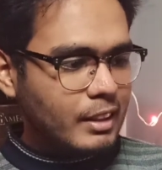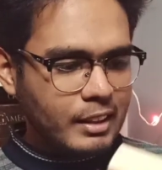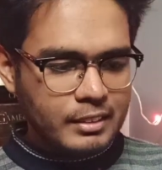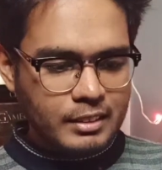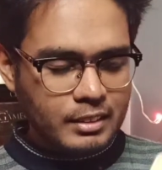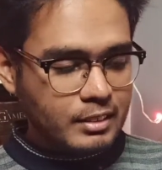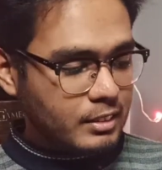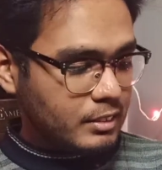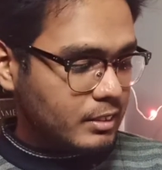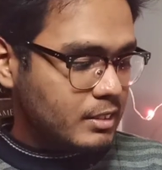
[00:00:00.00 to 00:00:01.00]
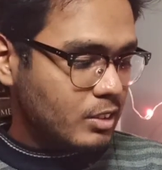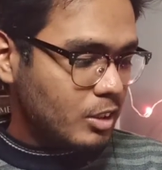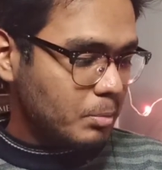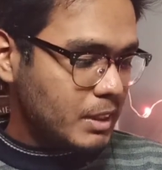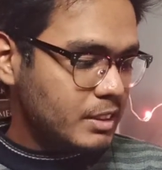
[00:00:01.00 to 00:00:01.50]
I think it's
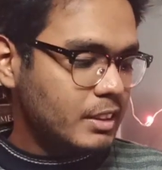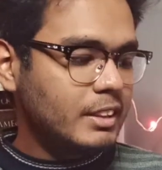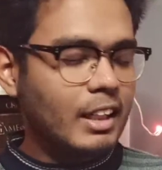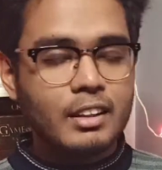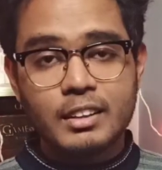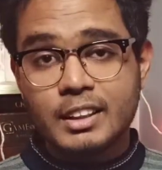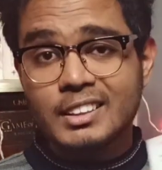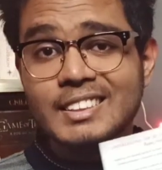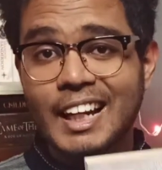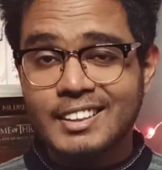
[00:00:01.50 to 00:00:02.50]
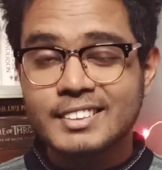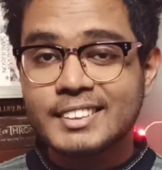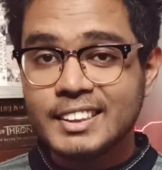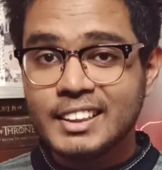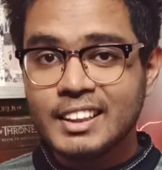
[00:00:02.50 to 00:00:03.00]
not mentioned. Yeah, it is Shattered
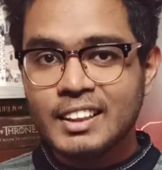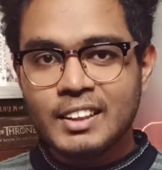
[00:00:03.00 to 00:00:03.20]
Sea.